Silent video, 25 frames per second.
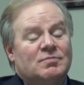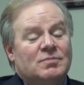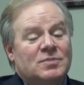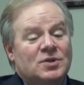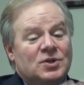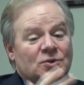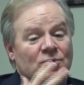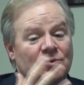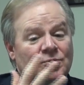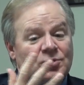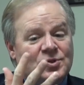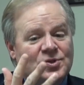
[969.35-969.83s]

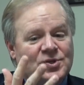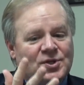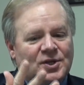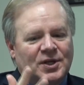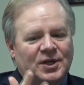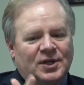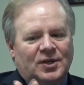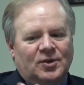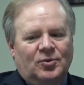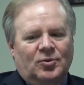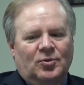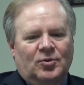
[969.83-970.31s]

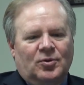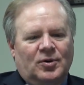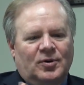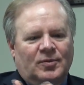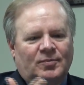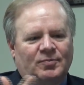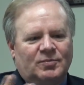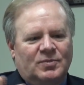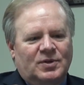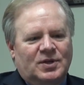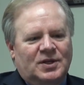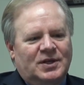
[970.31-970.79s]
music
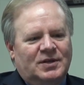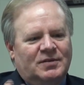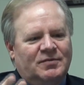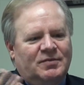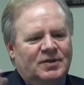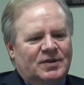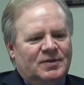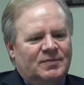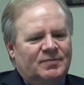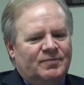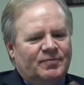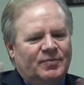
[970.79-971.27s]
or
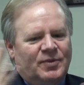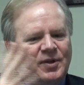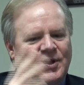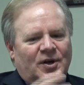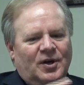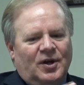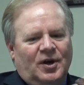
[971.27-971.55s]
even